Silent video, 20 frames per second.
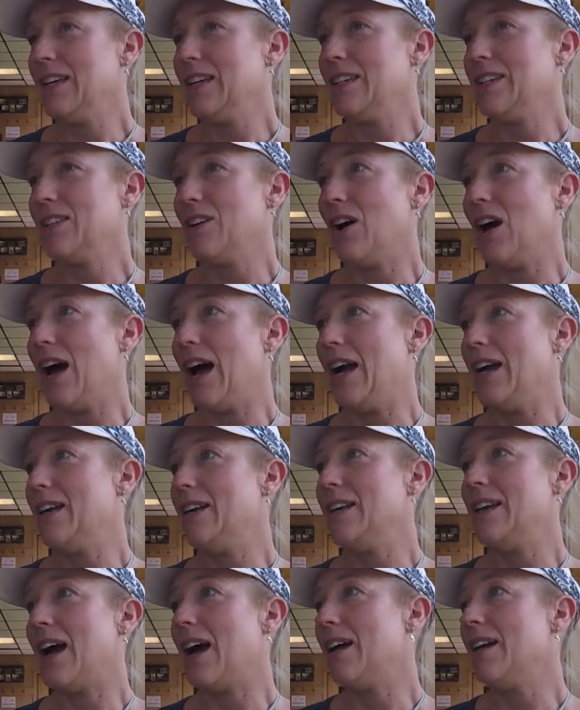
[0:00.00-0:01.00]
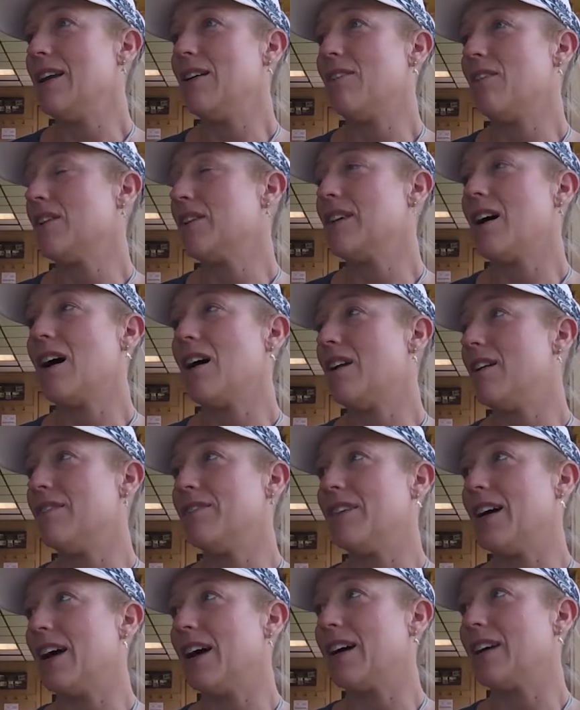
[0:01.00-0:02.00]
So I never thought
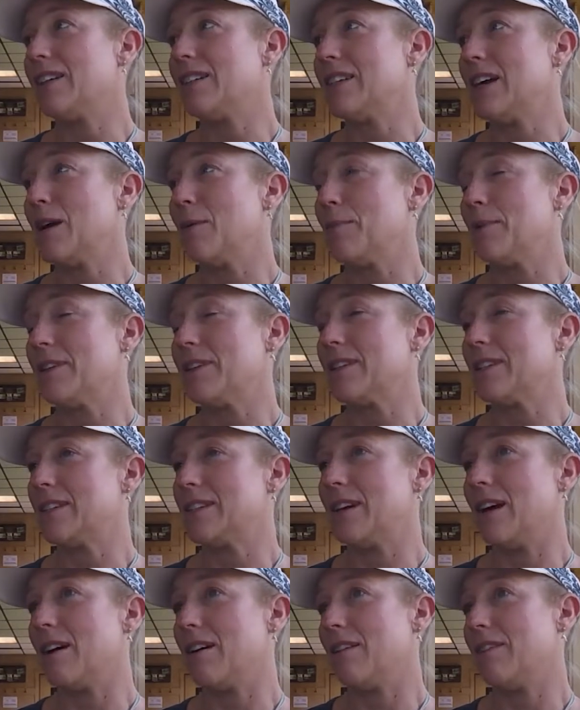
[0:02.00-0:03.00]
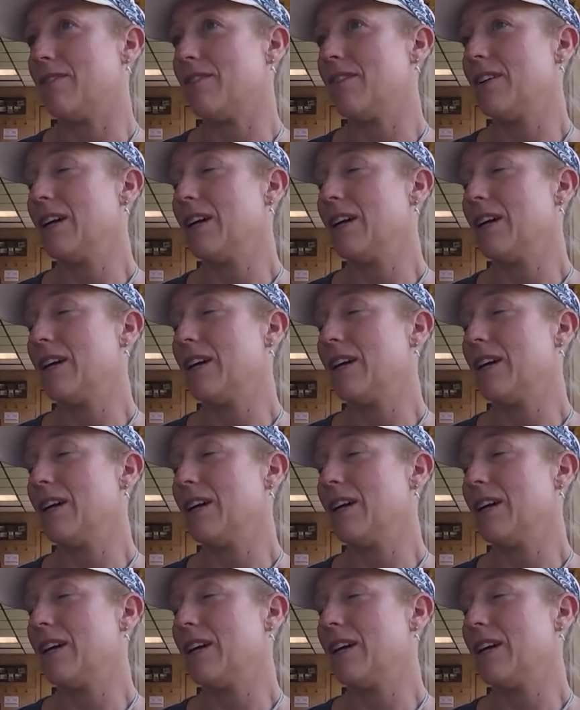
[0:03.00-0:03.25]
of that type of stuff.